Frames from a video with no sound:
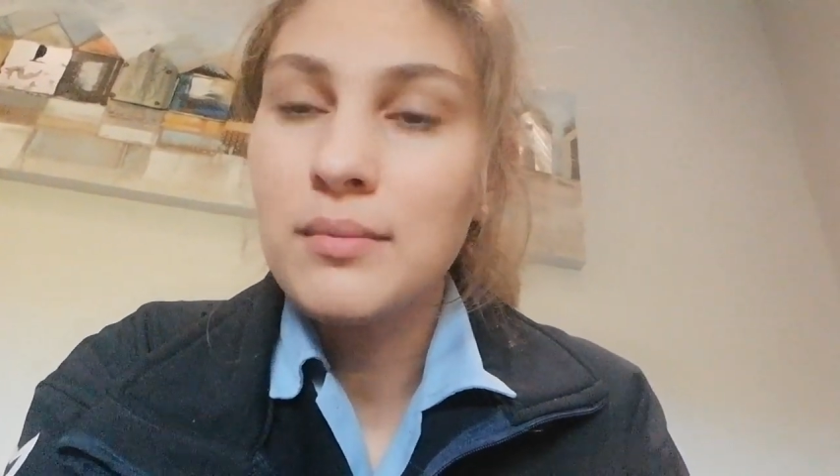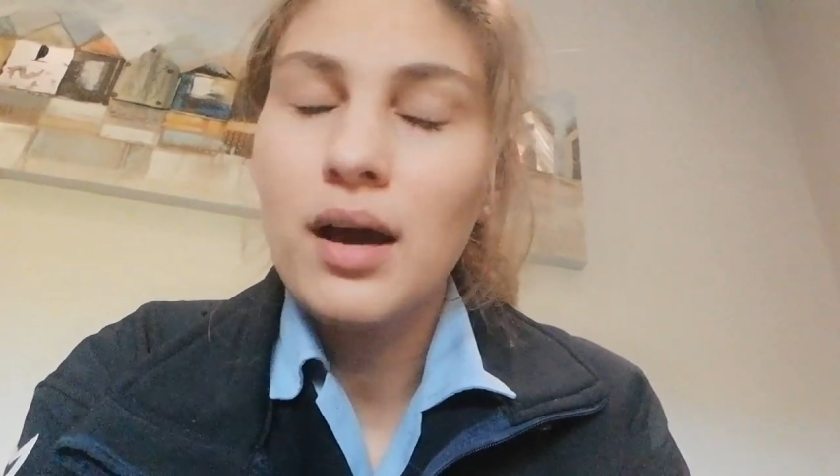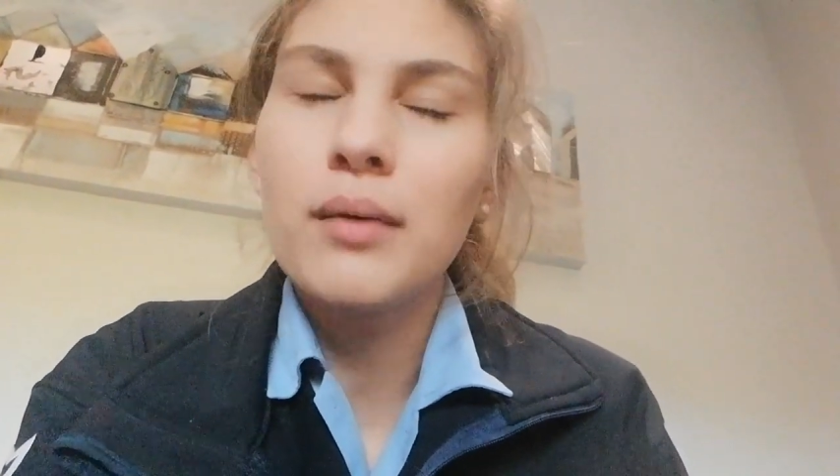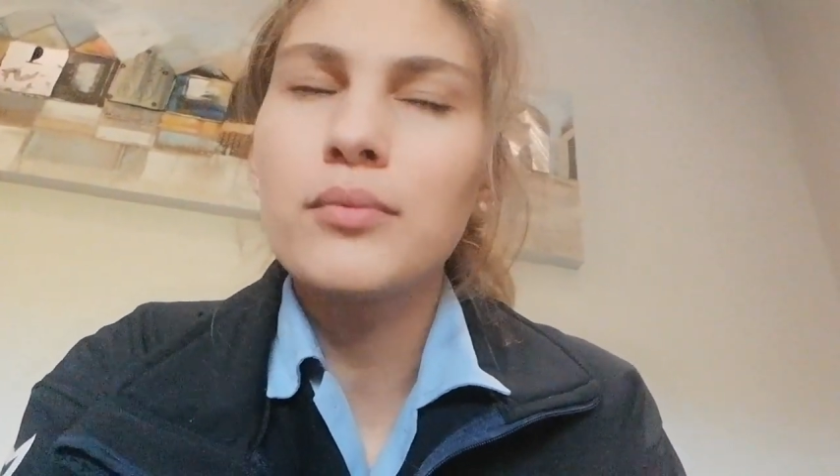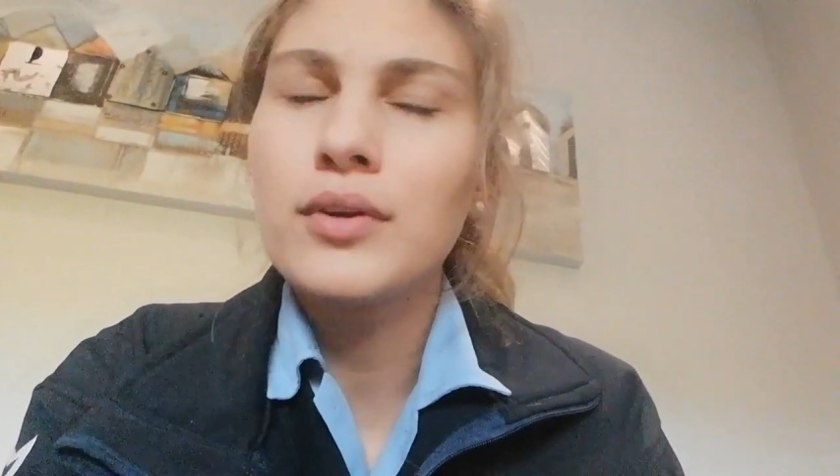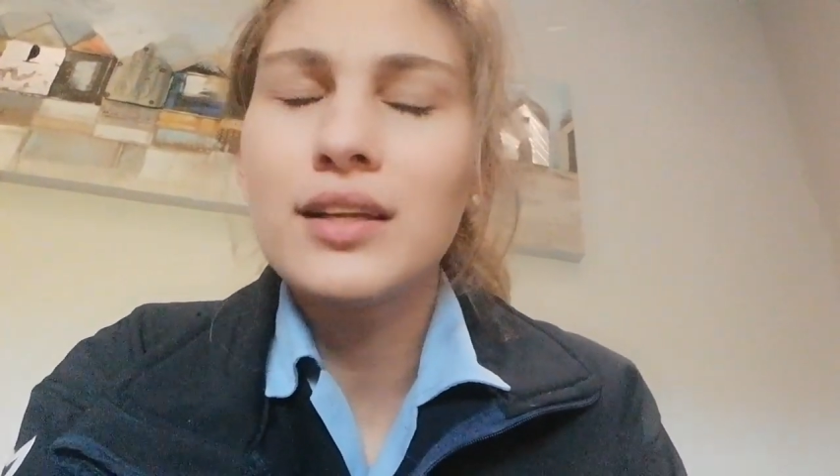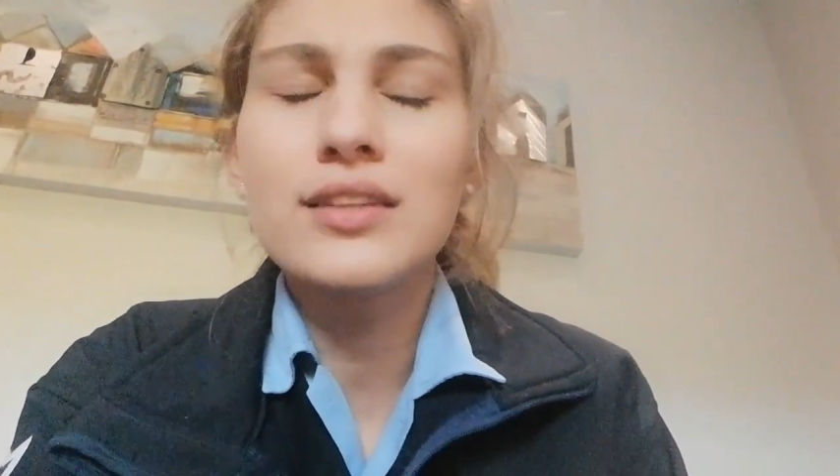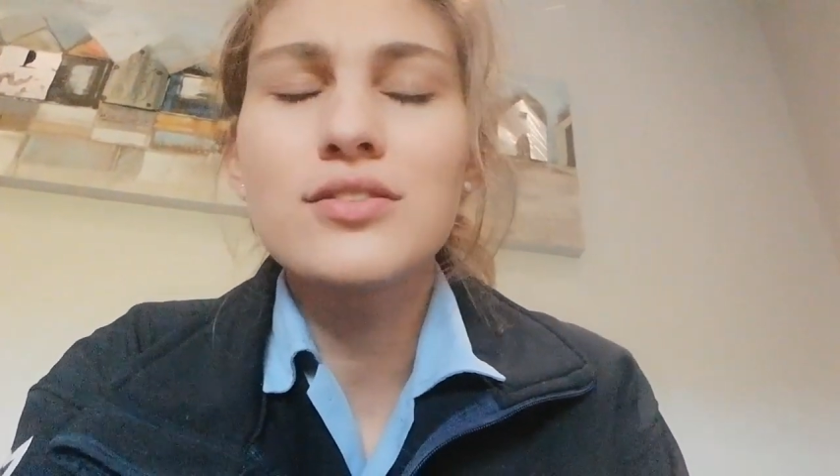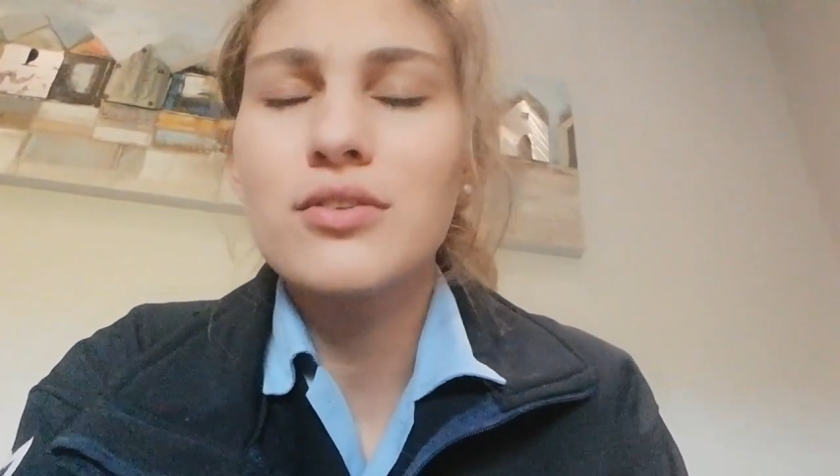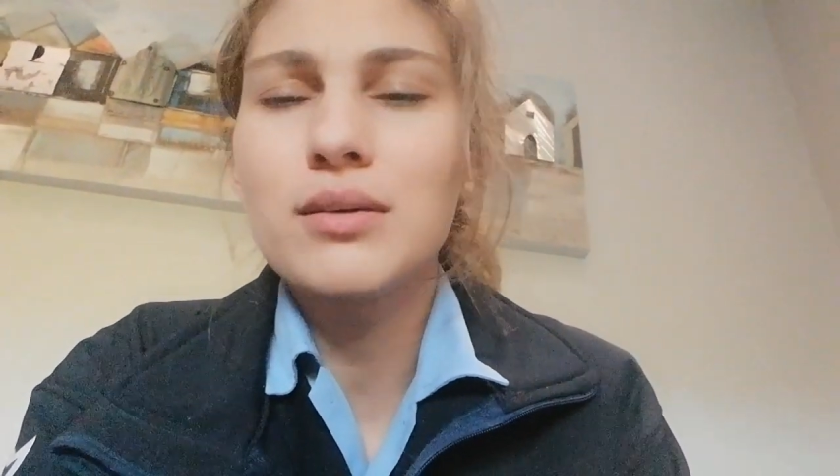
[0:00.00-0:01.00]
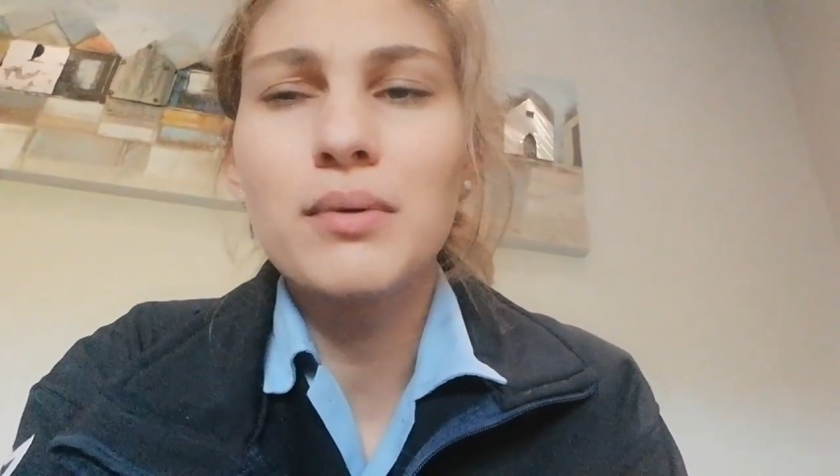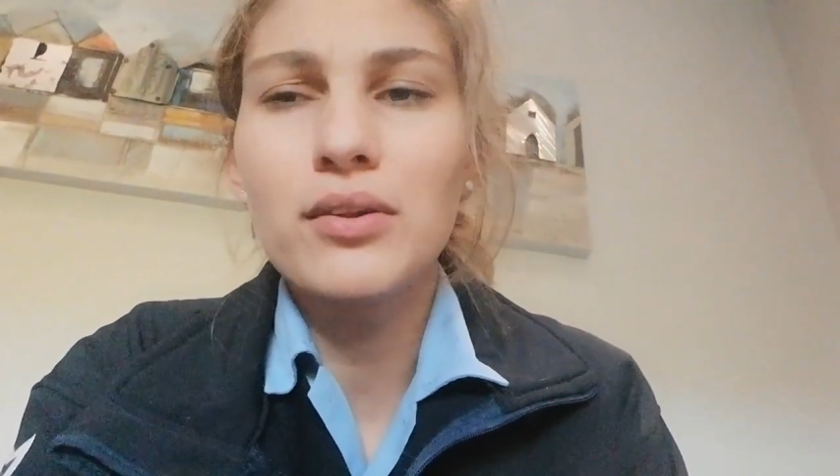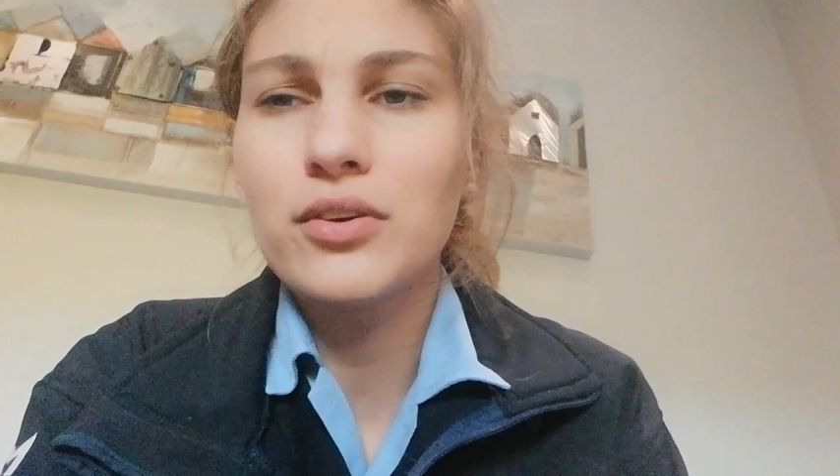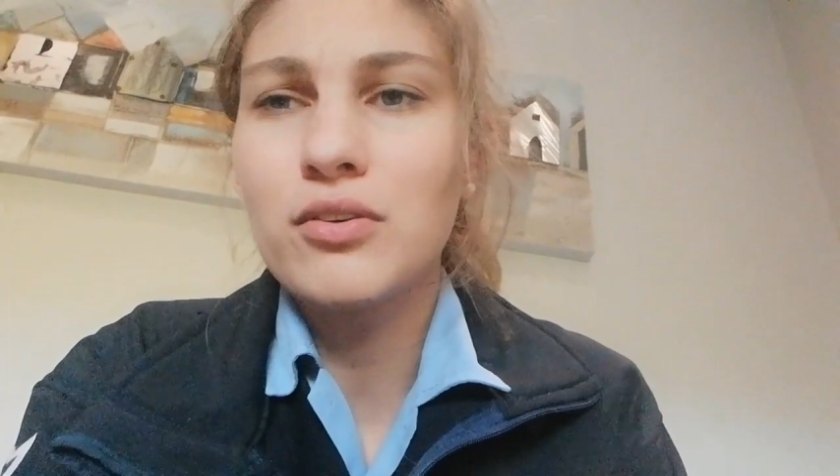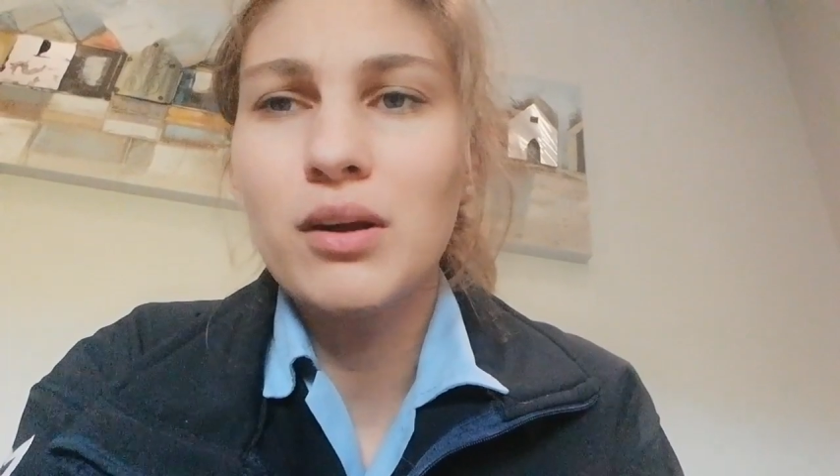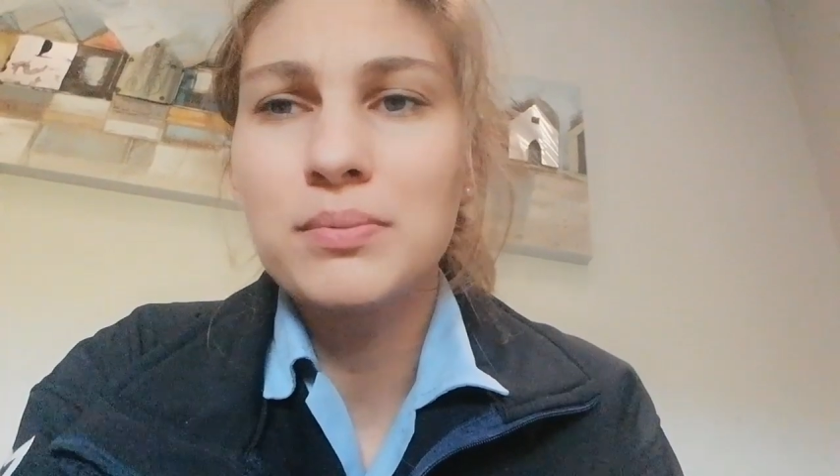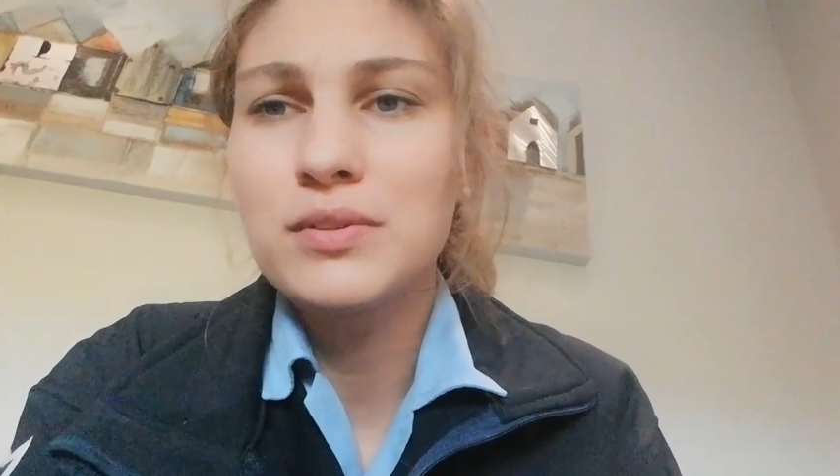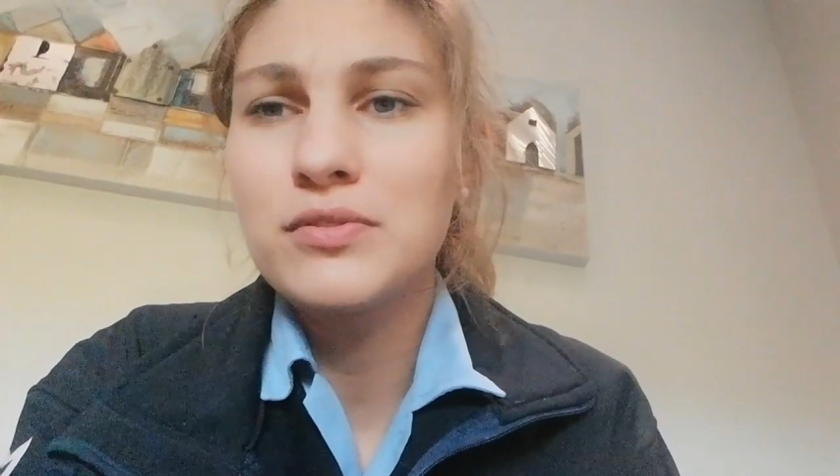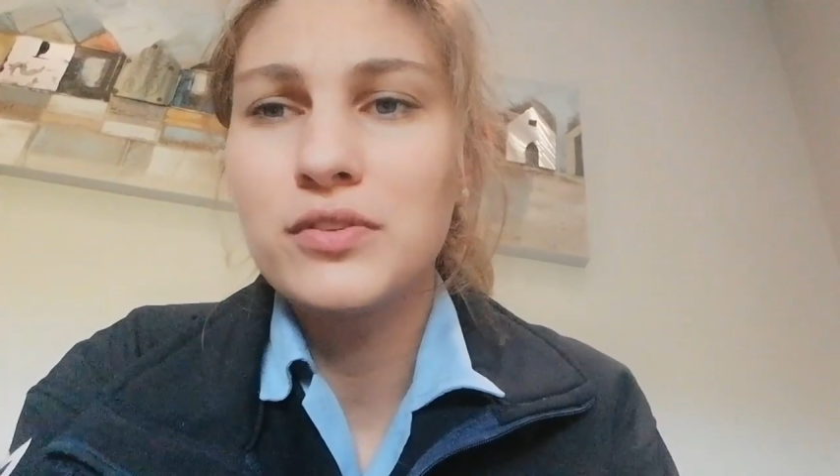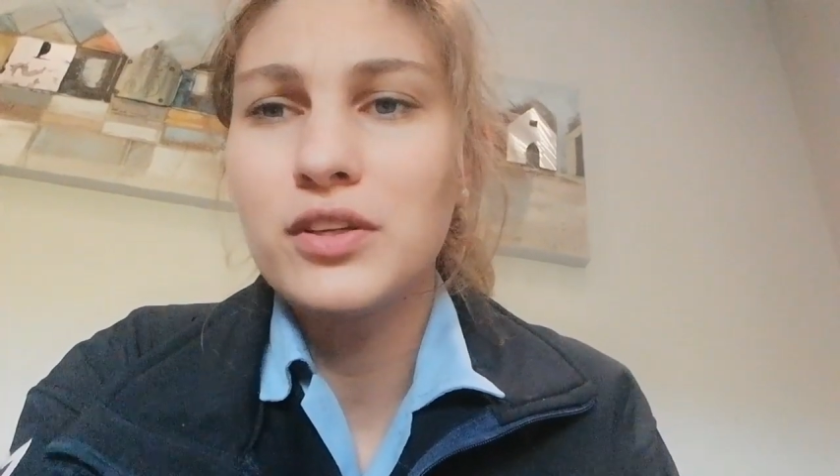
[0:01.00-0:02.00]
I'm really sorry about the cropped
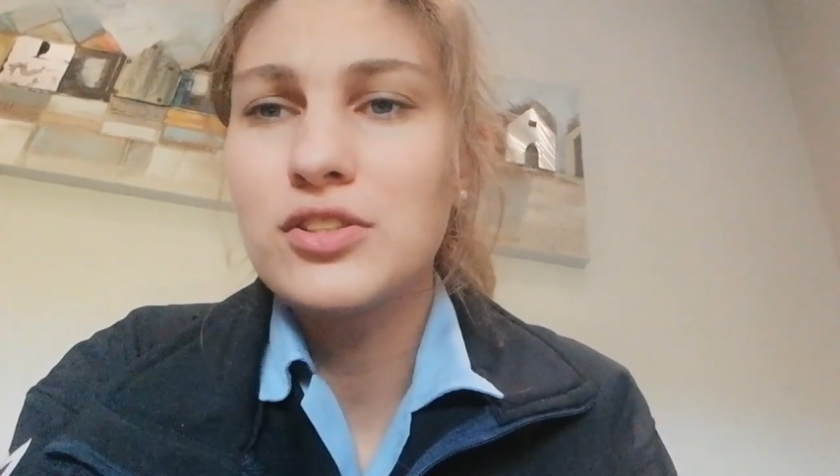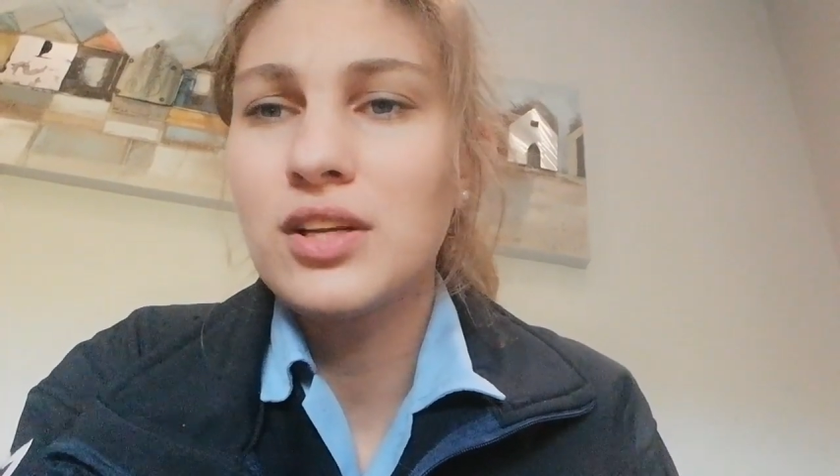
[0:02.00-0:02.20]
footage.